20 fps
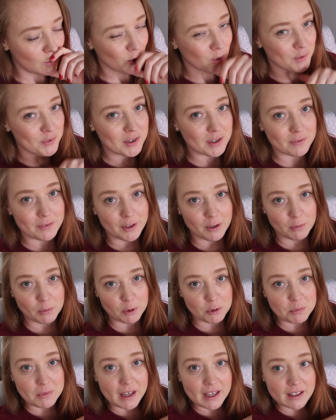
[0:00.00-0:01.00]
Or if you have like
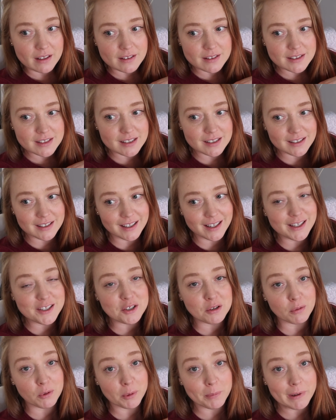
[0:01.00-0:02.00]
roommates and
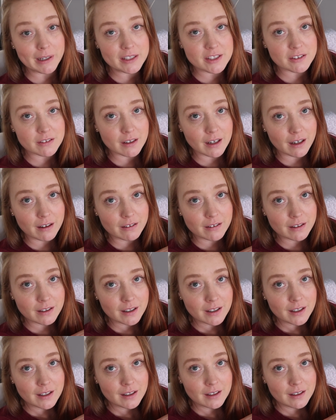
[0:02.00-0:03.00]
your roommates are out?
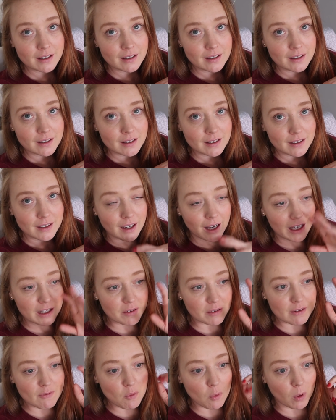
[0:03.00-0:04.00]
I
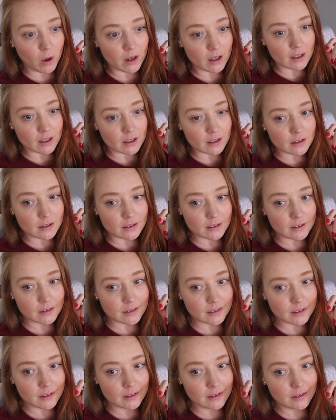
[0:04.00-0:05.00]
don't even to
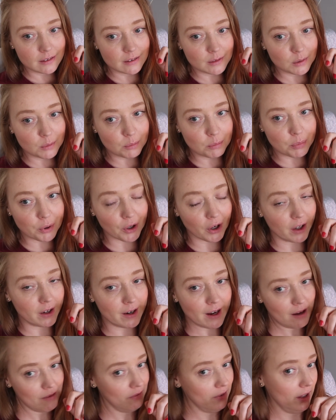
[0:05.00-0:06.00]
put
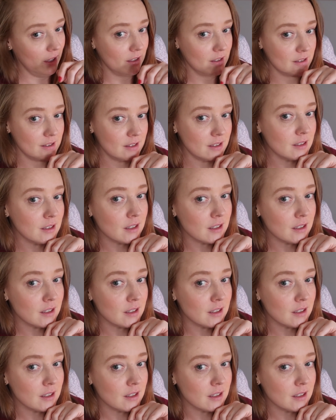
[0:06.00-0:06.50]
on Netflix.